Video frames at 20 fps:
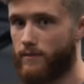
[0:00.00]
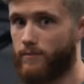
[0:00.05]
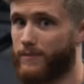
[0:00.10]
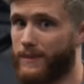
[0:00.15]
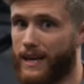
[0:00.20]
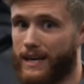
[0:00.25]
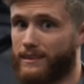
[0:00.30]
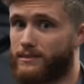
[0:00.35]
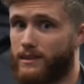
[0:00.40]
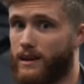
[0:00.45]

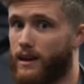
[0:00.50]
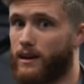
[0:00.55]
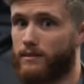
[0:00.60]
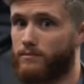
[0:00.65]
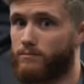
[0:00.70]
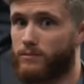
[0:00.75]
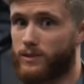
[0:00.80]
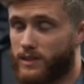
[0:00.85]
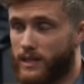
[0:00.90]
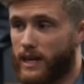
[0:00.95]
That's
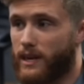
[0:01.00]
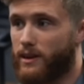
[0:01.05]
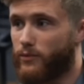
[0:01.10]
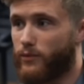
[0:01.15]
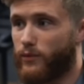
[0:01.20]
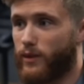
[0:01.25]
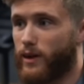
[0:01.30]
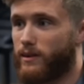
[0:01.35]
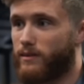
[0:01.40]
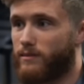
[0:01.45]
not safe
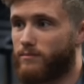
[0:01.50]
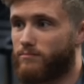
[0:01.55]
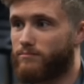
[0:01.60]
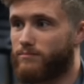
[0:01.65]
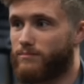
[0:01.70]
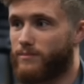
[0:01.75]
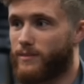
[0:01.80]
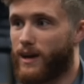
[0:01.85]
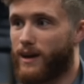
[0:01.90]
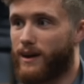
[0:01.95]

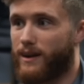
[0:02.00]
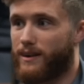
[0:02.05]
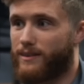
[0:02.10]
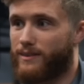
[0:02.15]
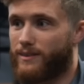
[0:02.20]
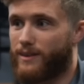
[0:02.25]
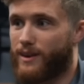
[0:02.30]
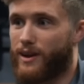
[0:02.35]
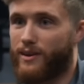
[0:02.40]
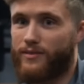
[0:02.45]
and not
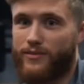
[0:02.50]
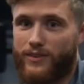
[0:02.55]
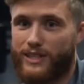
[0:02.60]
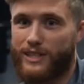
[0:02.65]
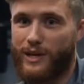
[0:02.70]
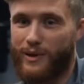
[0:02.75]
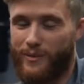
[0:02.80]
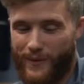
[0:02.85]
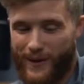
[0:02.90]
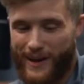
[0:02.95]
an
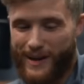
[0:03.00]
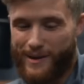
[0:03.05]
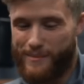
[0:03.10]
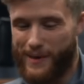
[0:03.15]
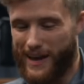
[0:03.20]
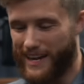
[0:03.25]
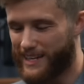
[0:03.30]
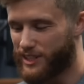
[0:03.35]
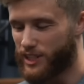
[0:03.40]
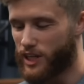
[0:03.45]
efficient way to
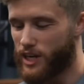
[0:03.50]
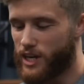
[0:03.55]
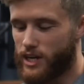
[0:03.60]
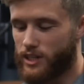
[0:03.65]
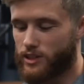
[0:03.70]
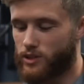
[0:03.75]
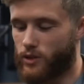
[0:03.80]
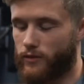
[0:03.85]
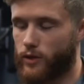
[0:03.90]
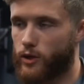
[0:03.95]
bench.
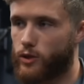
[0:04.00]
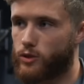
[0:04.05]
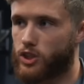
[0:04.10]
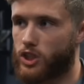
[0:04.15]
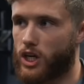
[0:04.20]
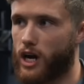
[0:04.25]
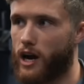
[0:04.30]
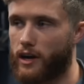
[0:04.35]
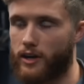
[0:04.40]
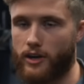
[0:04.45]
So if you use
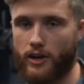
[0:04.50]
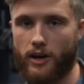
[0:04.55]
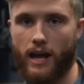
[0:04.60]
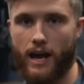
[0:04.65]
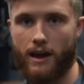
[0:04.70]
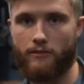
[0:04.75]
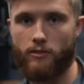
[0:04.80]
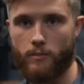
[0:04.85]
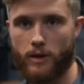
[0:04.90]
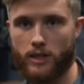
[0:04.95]
chalk, you're gonna
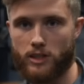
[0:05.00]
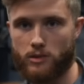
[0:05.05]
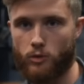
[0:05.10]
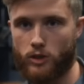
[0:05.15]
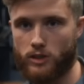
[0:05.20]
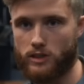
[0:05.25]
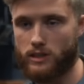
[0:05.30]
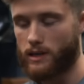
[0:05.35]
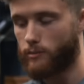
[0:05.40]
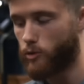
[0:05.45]
have a much
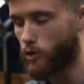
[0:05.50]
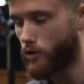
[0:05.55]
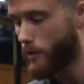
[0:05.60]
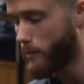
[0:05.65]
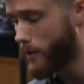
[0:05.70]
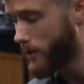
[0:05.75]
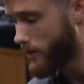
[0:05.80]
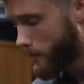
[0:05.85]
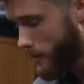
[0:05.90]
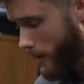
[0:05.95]
more stable
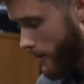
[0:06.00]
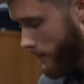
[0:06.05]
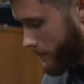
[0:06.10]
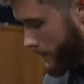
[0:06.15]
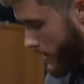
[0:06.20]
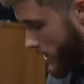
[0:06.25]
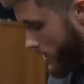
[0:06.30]
grip on the bar.